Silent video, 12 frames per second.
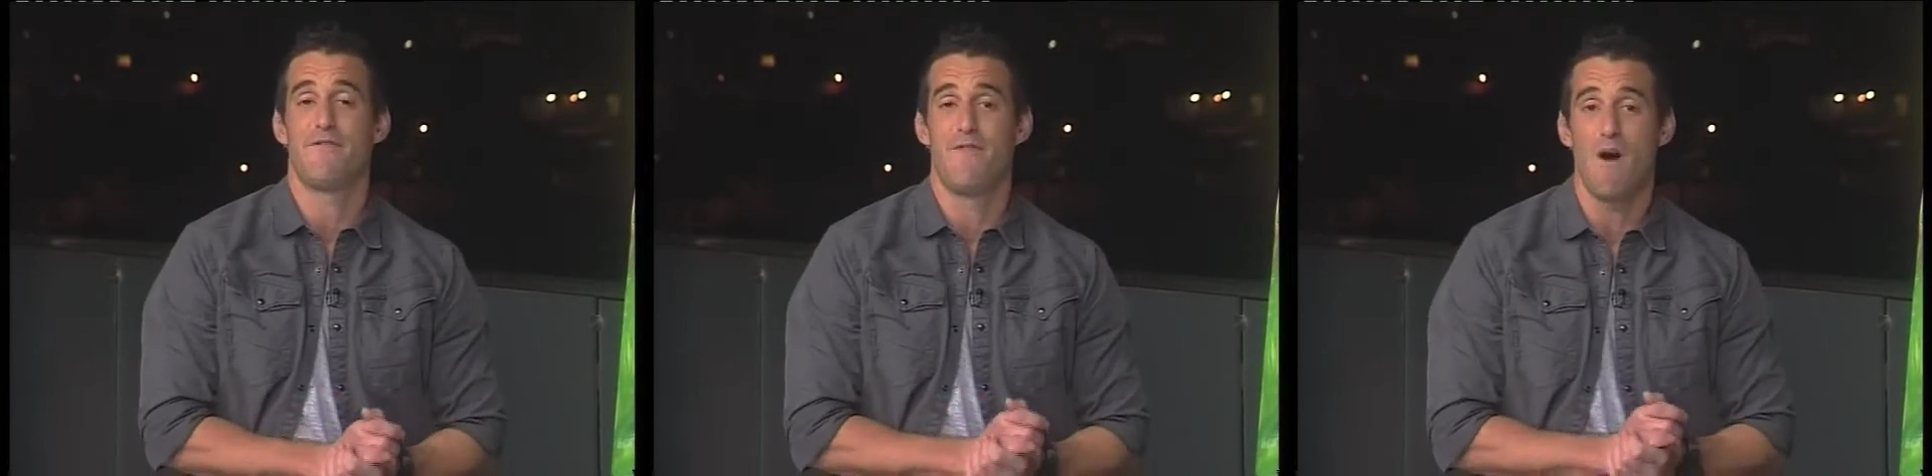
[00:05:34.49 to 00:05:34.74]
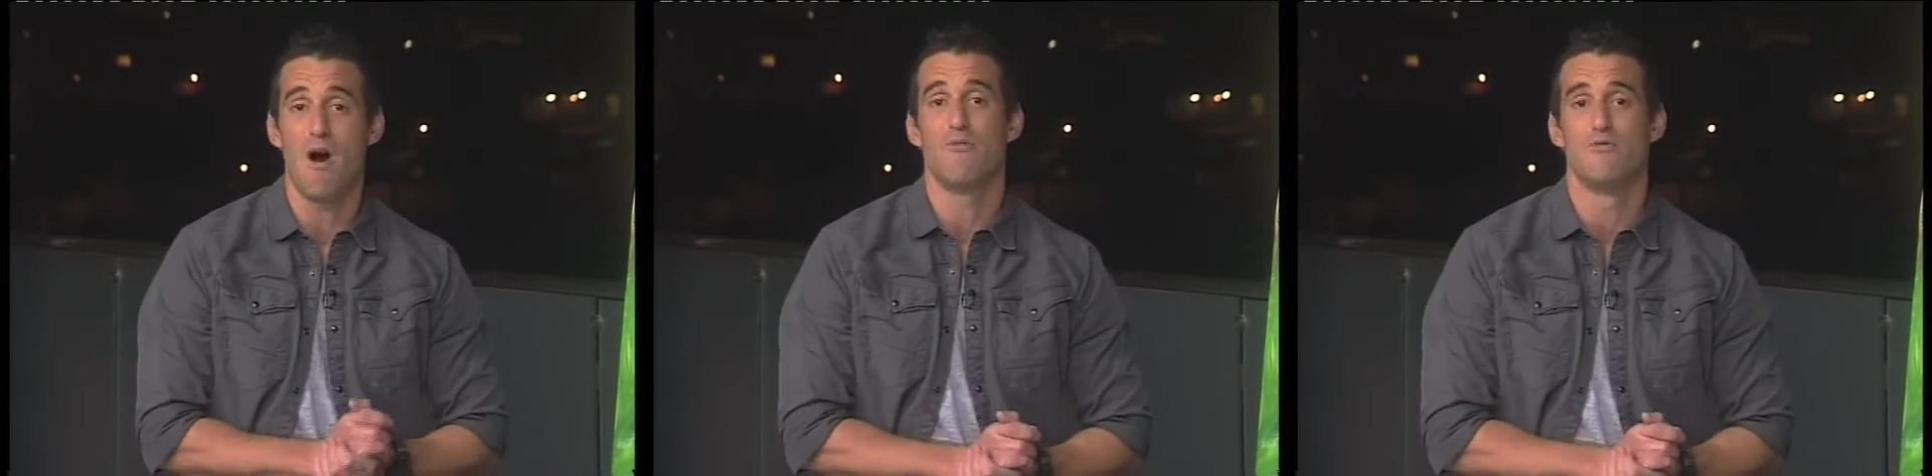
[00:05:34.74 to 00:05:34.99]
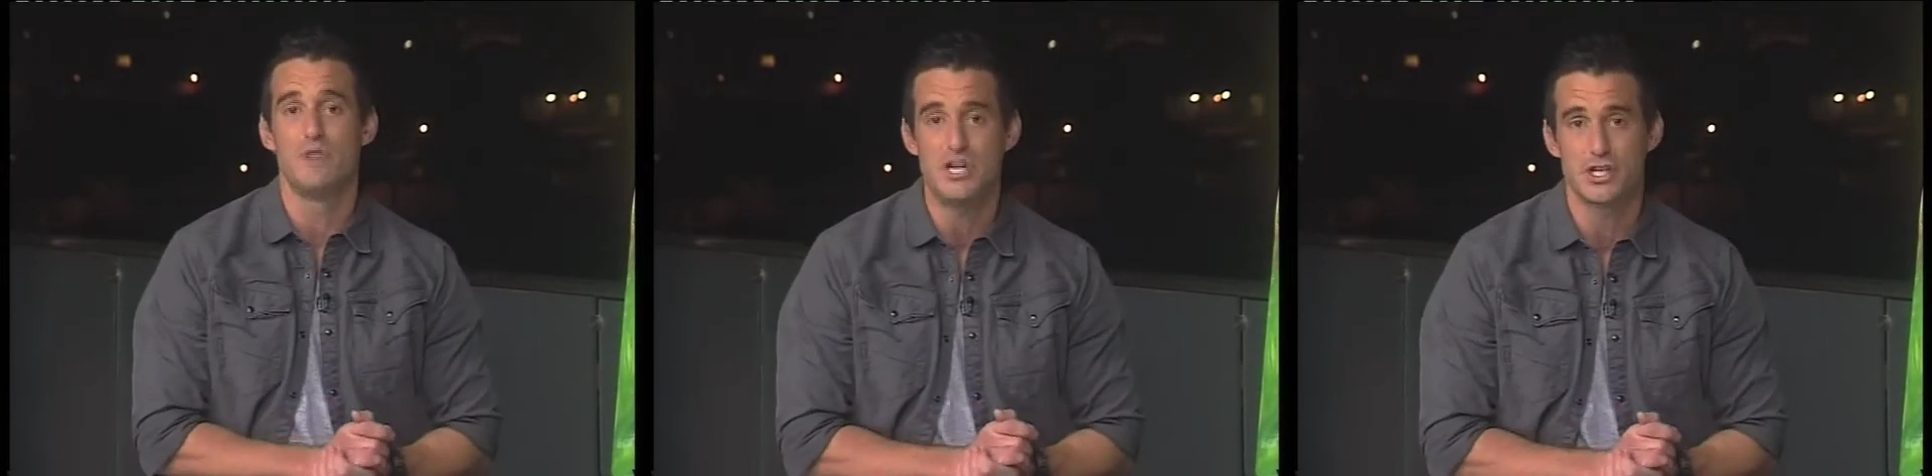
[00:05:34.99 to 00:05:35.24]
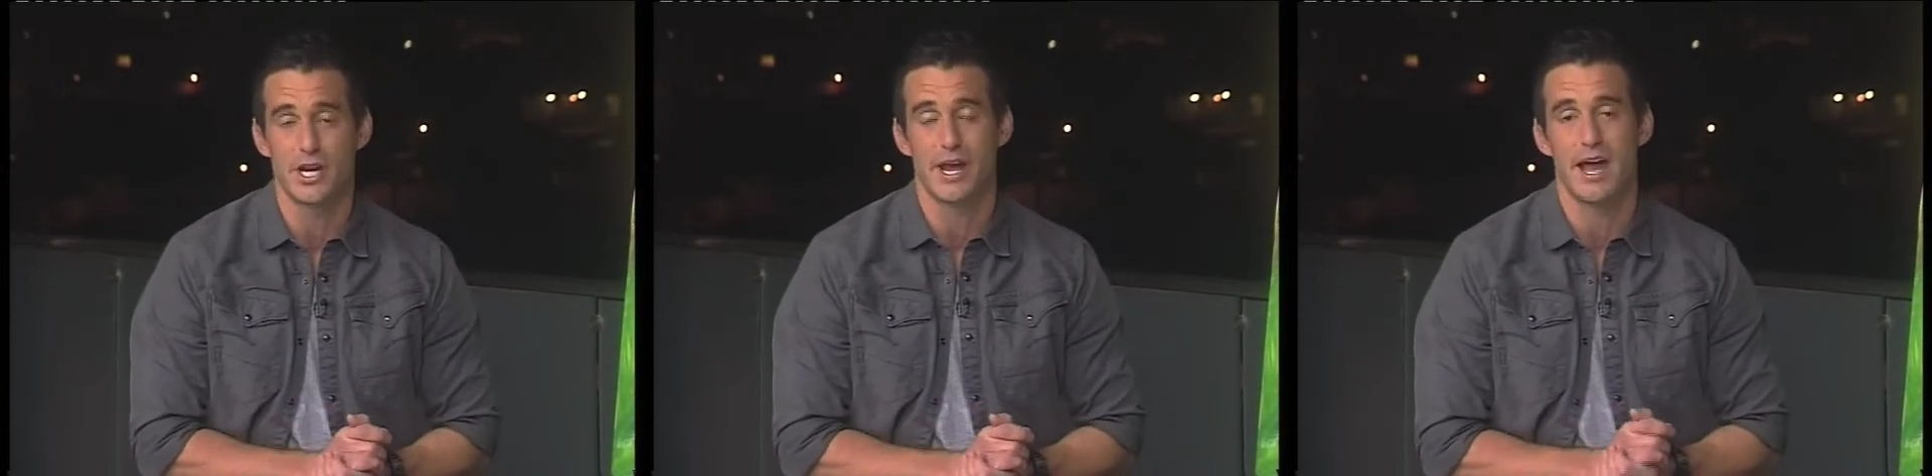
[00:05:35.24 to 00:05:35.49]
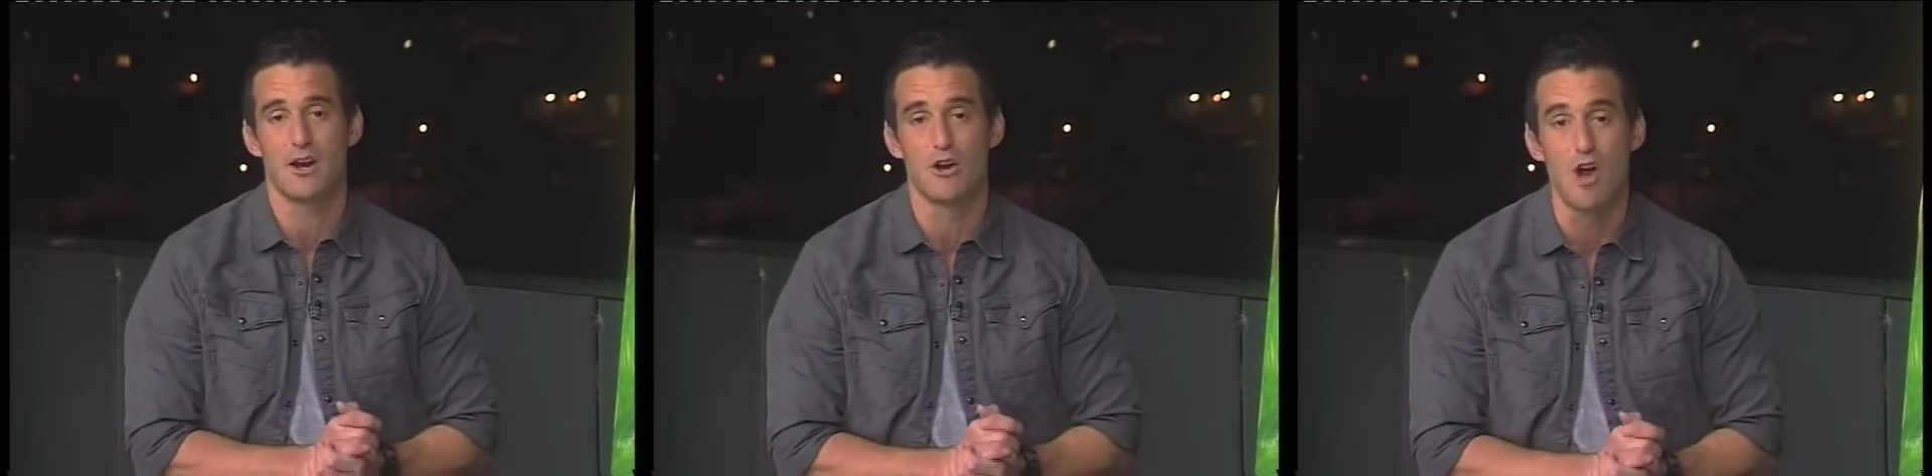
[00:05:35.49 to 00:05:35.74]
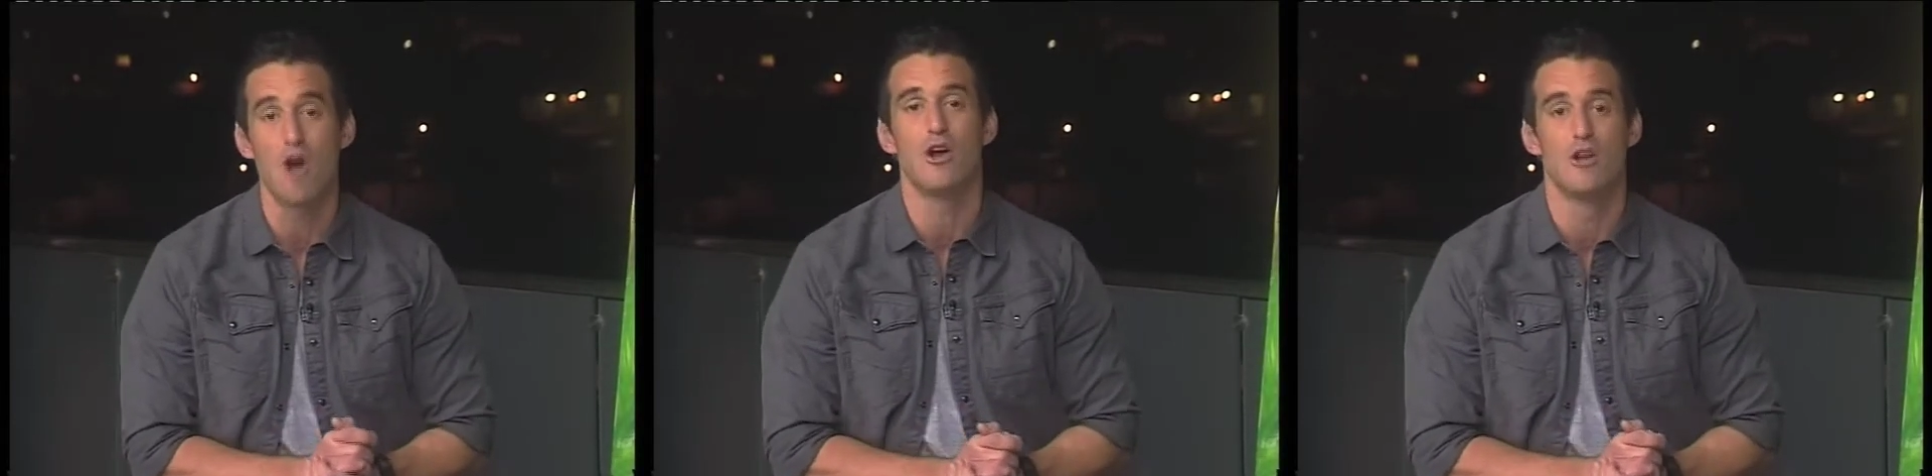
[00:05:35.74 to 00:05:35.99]
far-reaching and
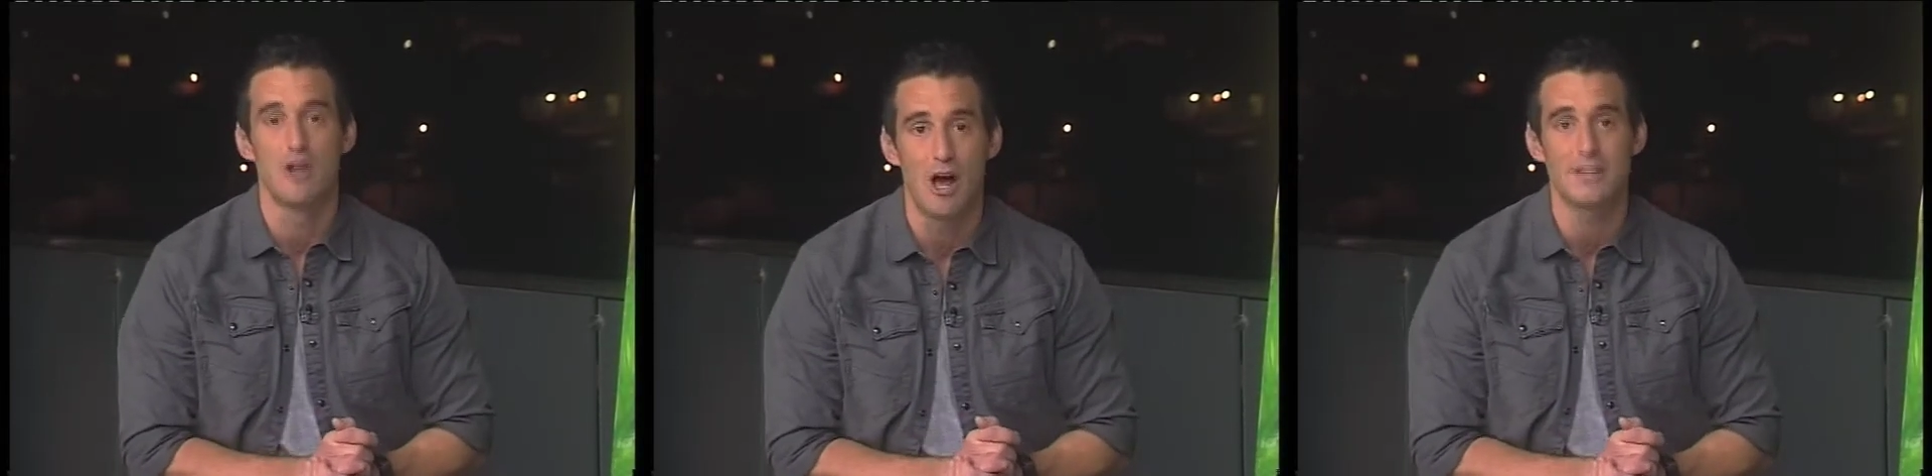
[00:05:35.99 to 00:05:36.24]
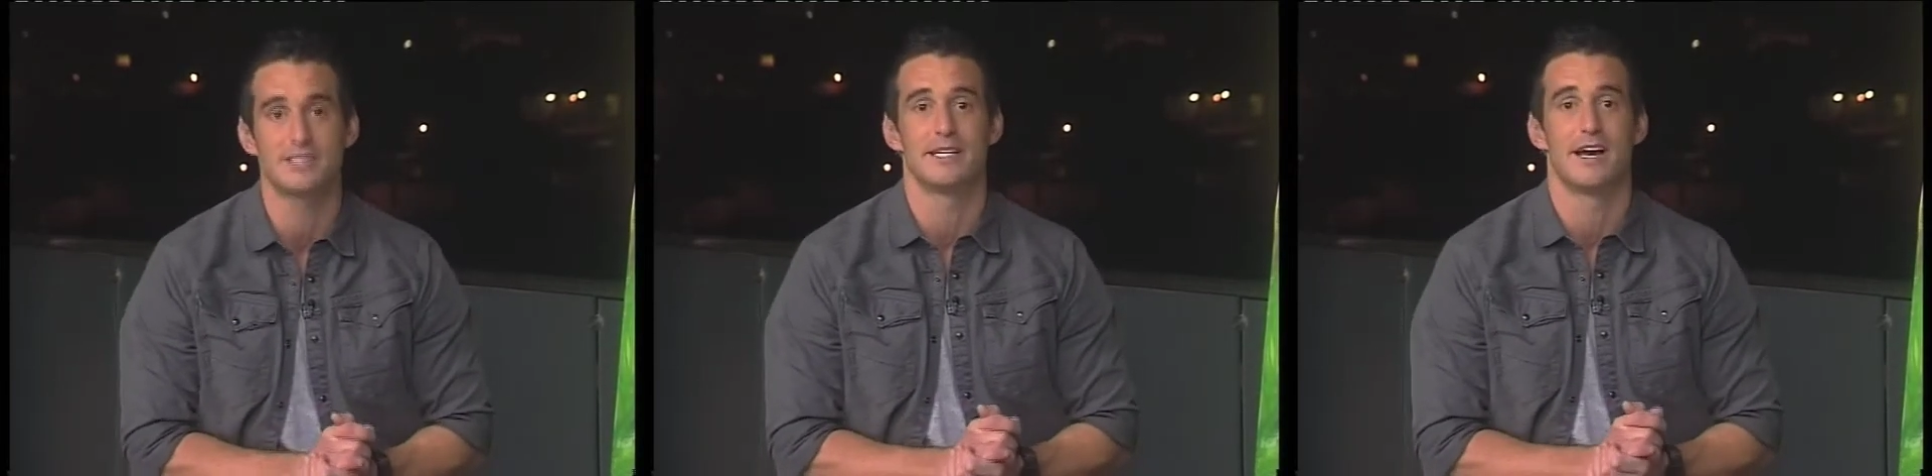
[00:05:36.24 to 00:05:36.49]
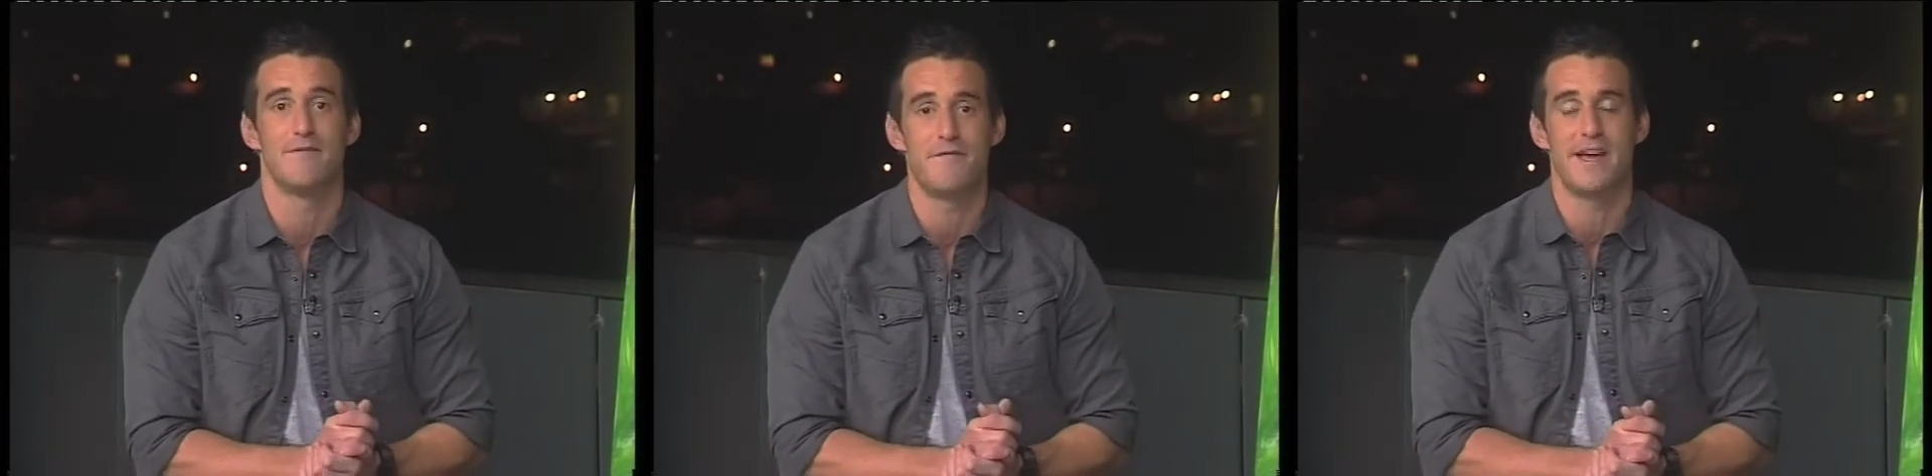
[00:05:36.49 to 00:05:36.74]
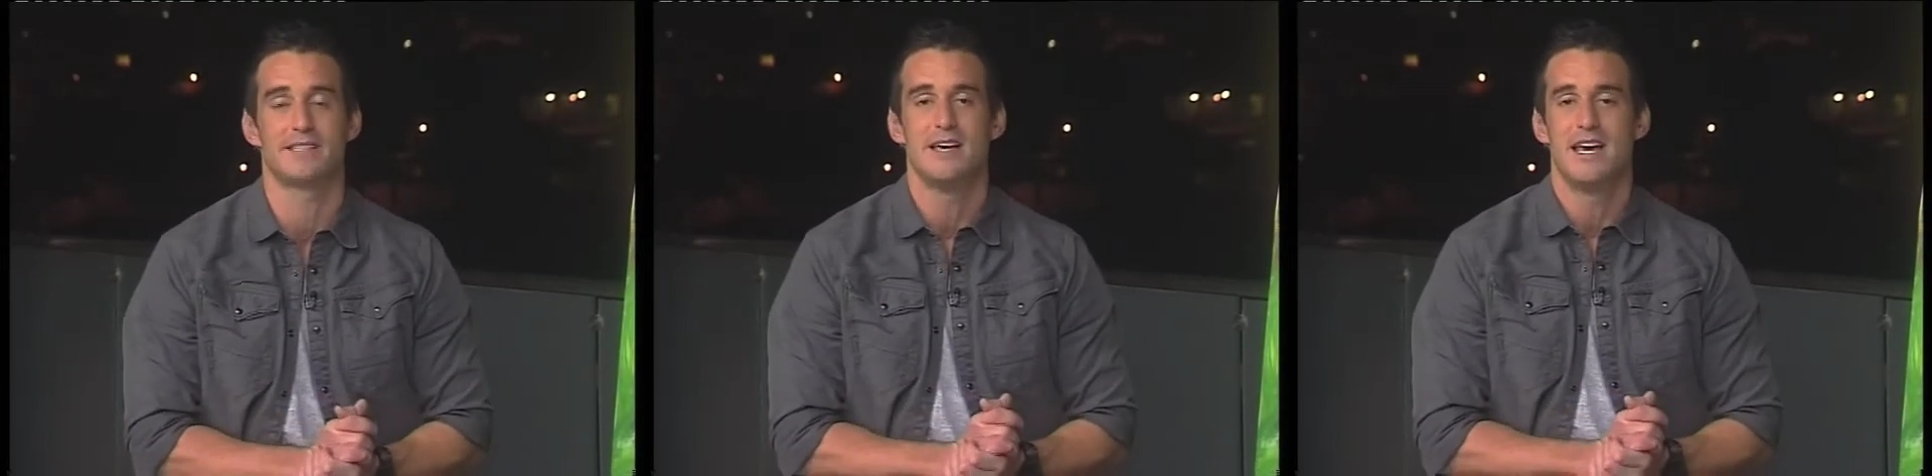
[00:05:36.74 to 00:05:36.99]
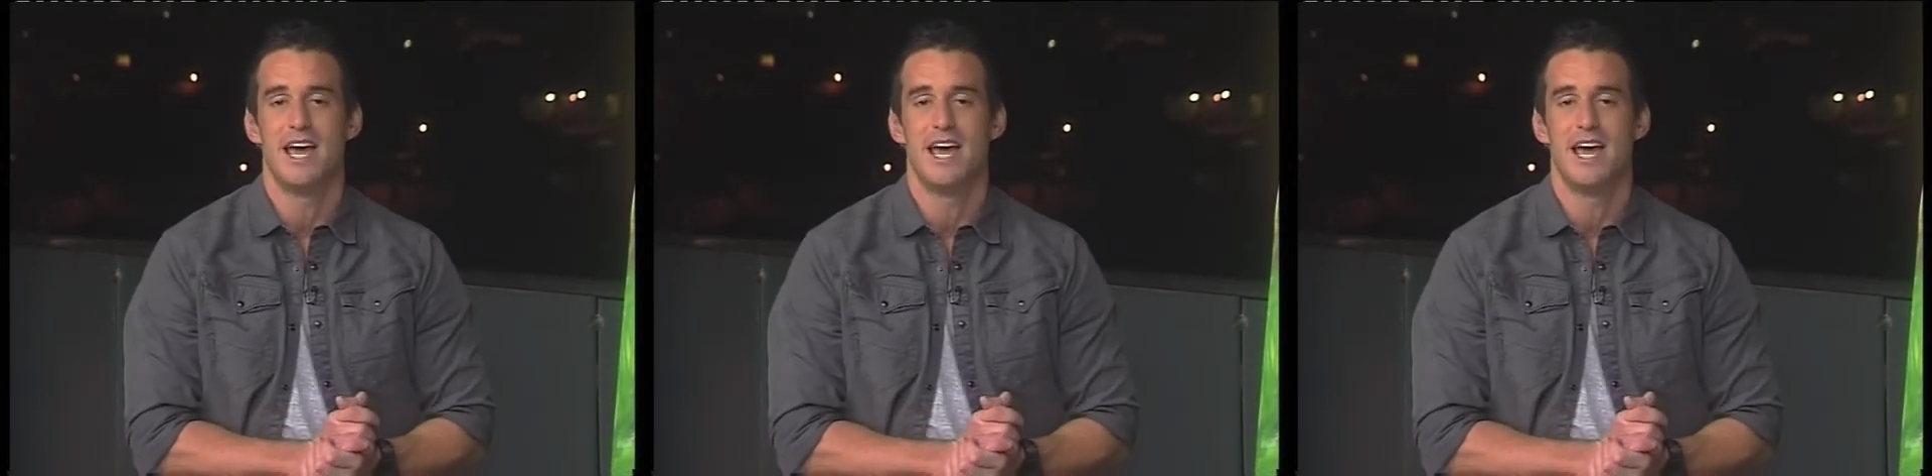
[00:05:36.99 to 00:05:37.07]
long-lasting effect.